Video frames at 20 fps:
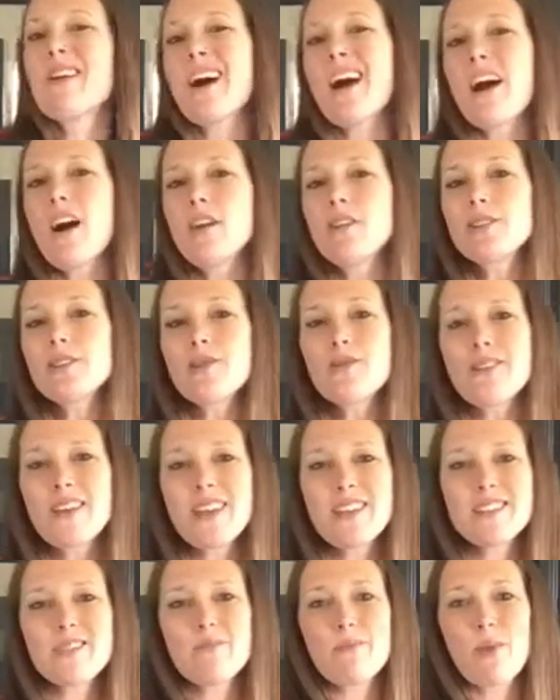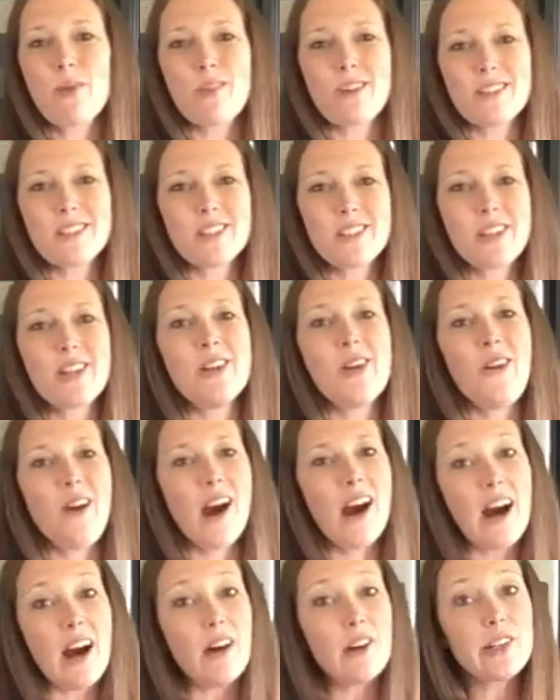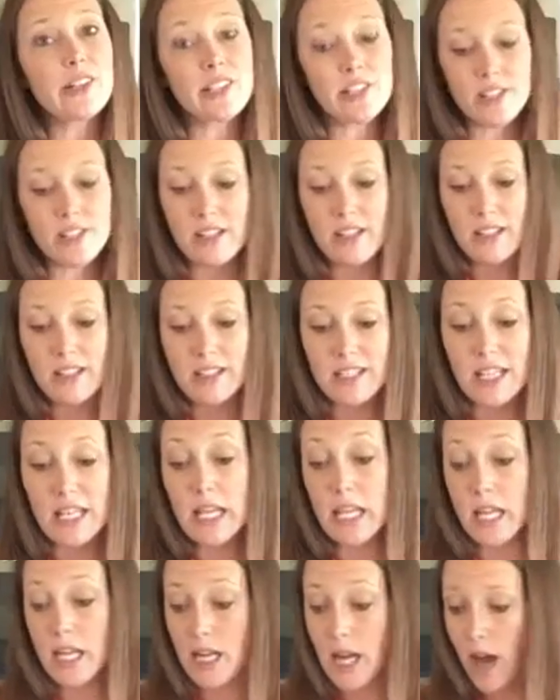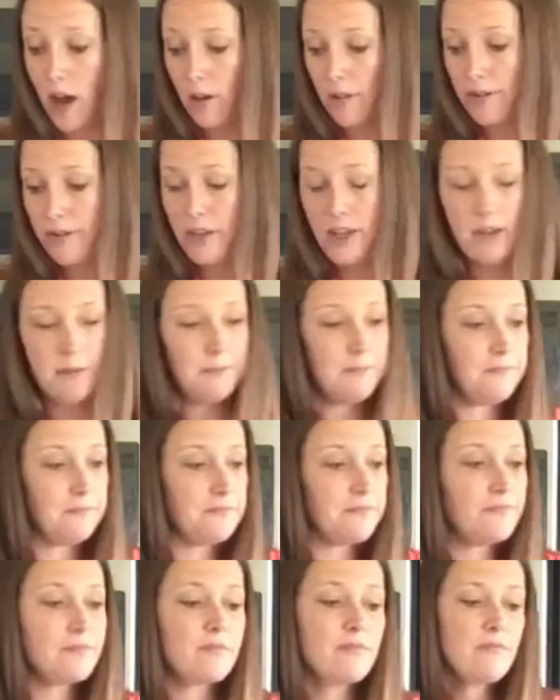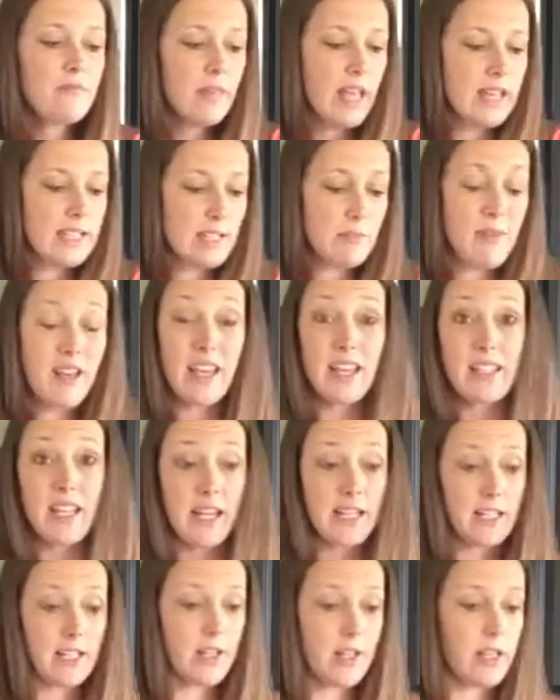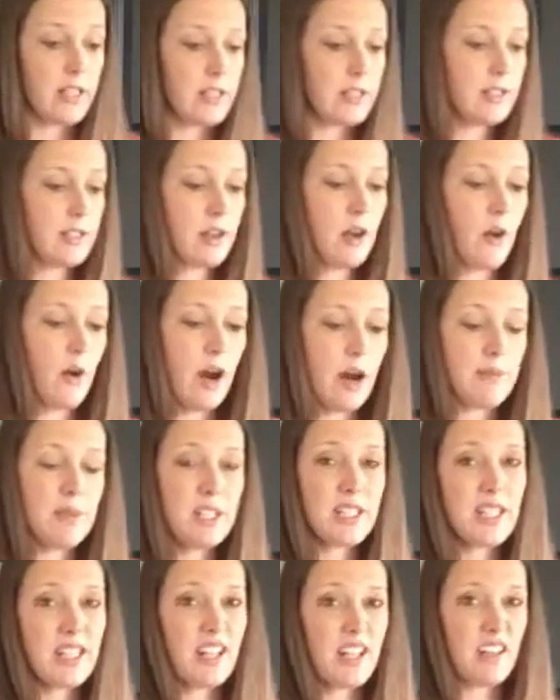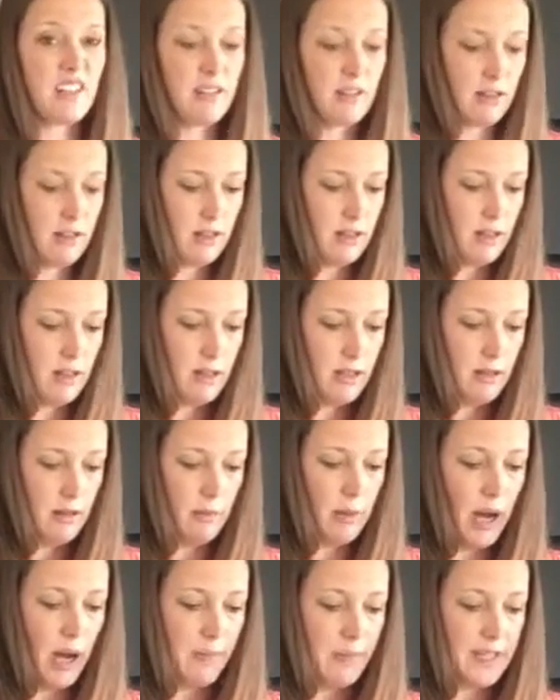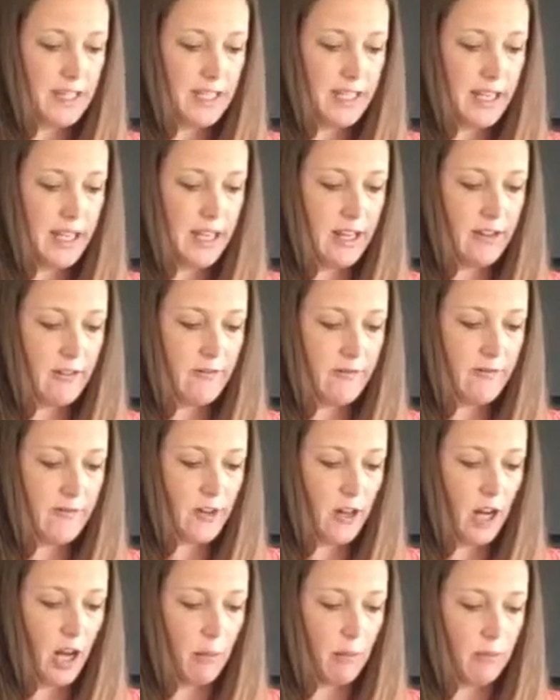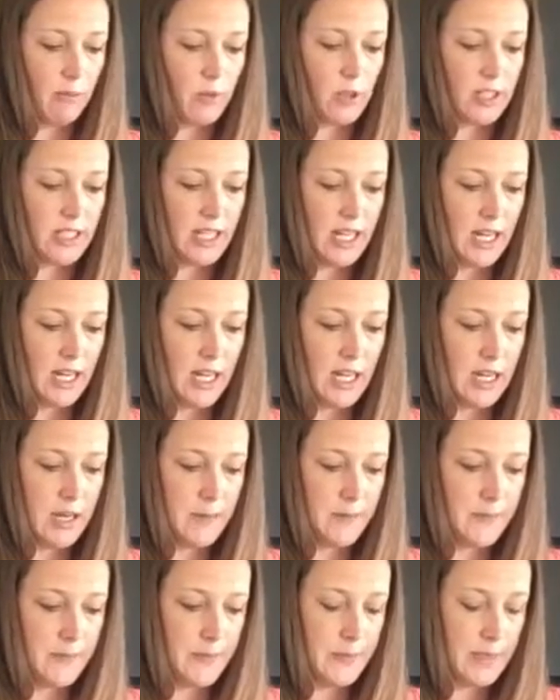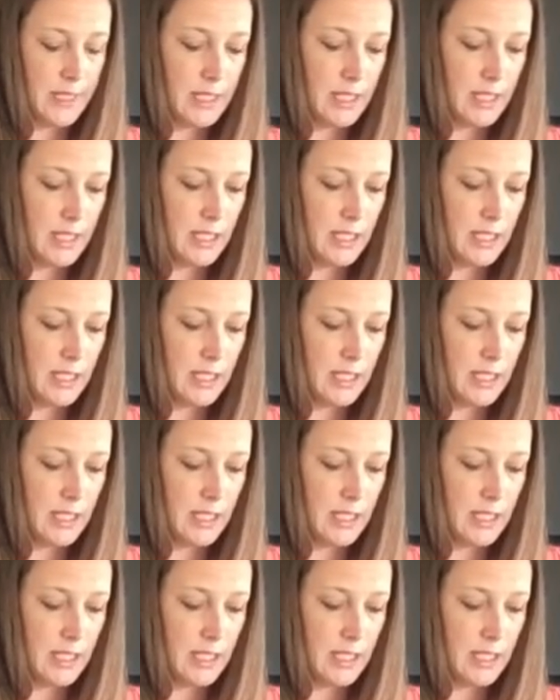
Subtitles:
I also think it's important to know how to eat healthy and to make it taste good. So I'm just gonna pop this in for a couple more times.